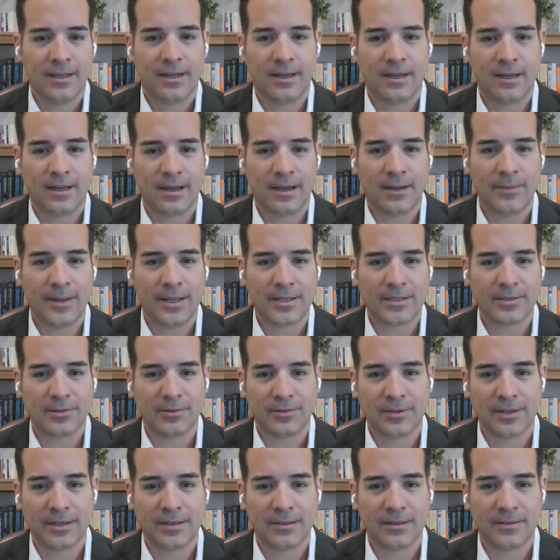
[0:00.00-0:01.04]
Uh, I'm at
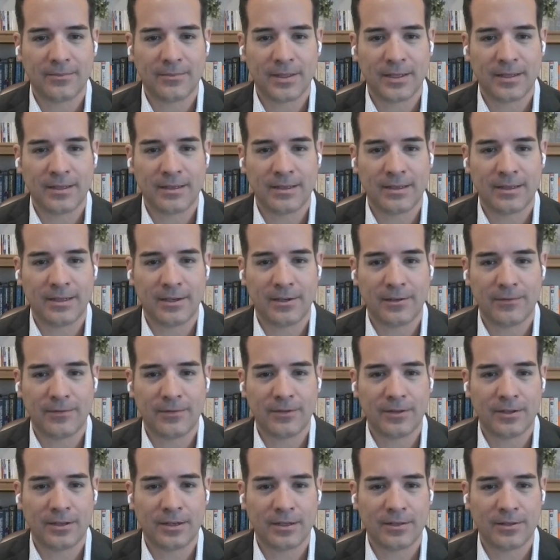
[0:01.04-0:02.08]
Deloitte, been here
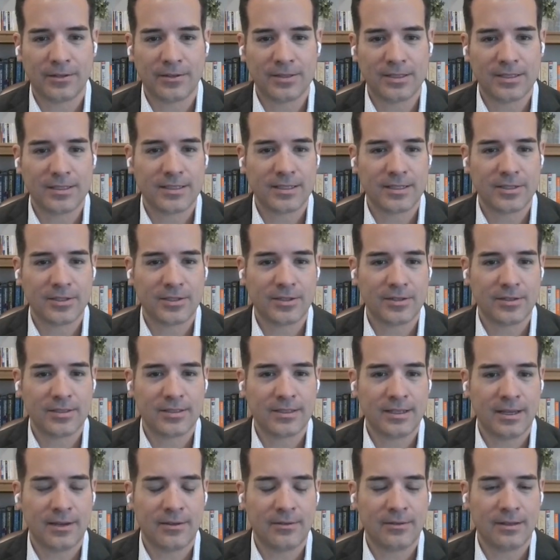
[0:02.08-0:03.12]
for uh, close to six years
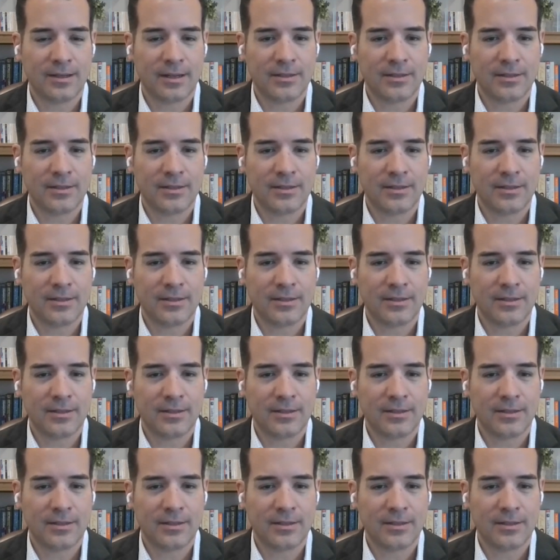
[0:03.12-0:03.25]
now.